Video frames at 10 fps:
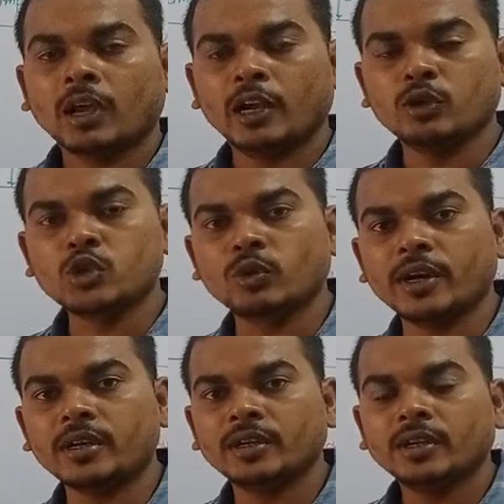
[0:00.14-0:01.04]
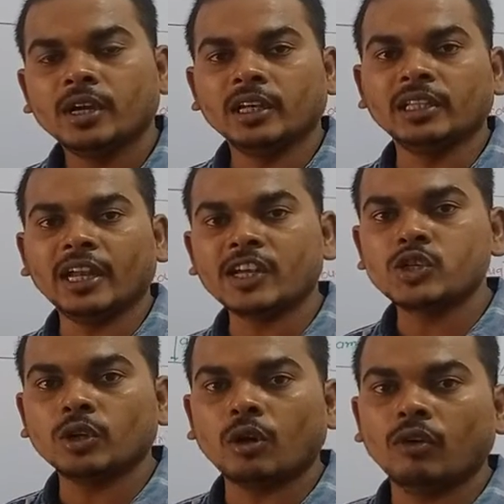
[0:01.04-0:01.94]
Hello student, in the
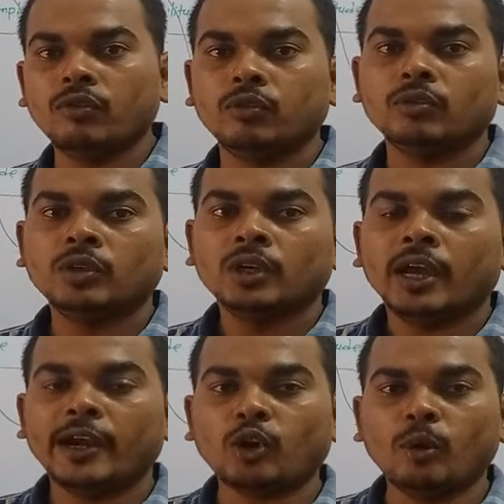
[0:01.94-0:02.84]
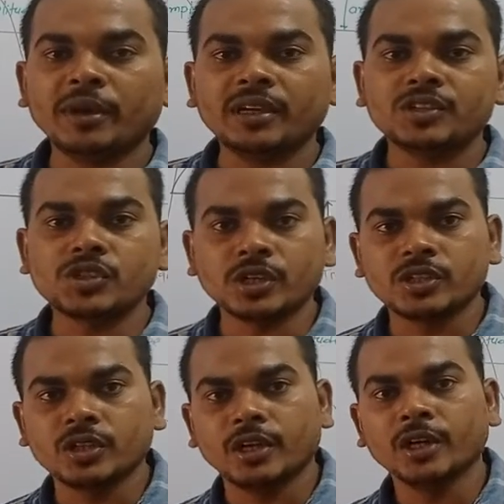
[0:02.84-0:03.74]
lecture of atomic
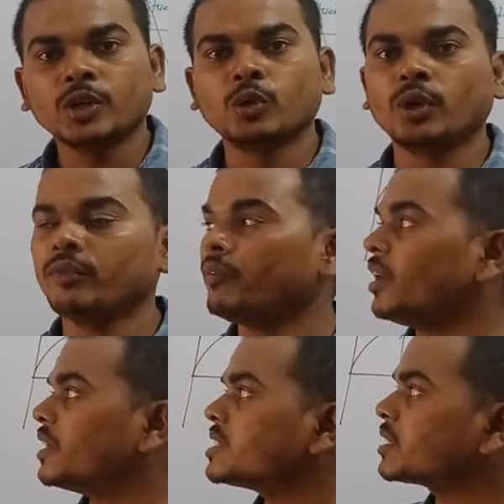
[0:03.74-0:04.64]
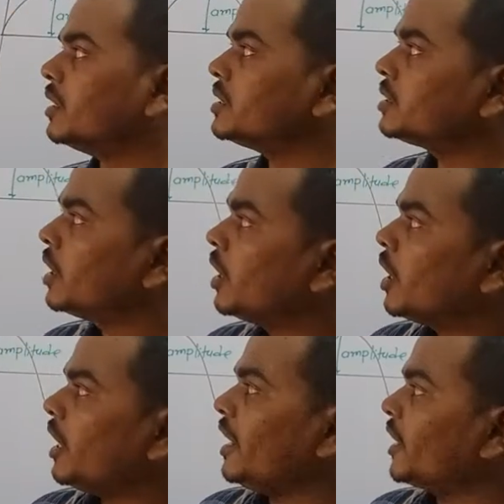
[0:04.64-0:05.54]
structure, today we will
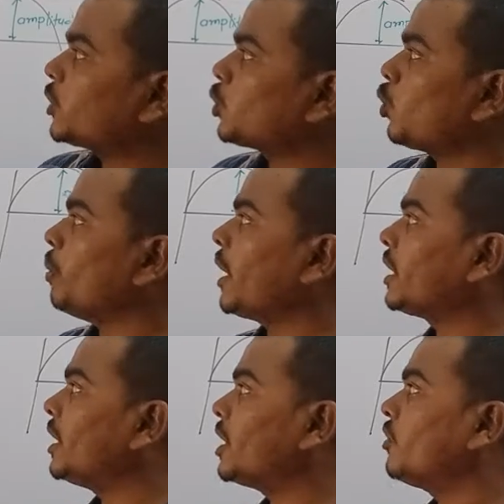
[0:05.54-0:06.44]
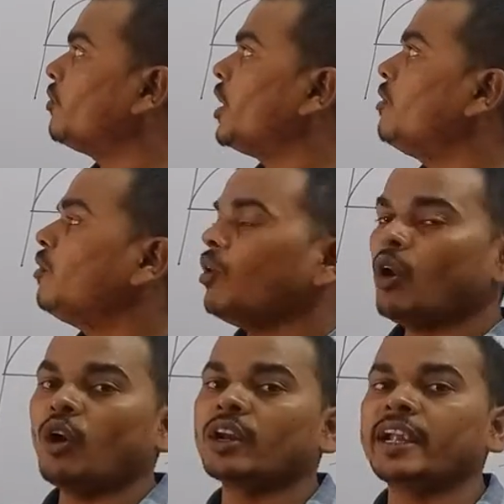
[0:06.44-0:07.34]
discuss electromagnetic
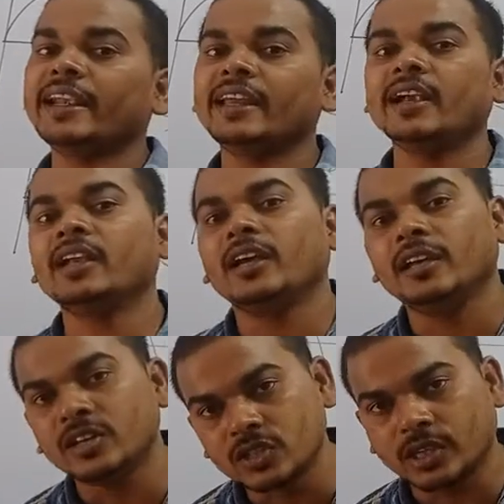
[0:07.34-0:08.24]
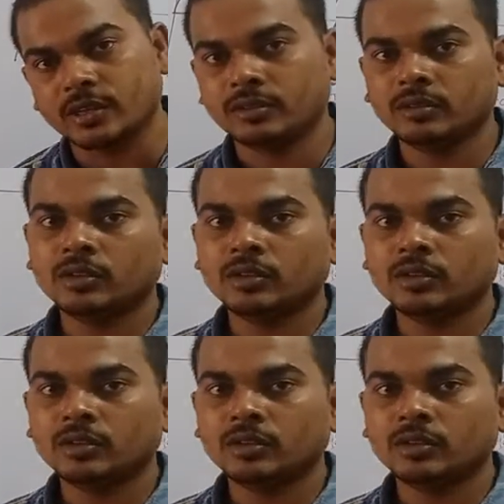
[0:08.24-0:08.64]
wave or radiant energy.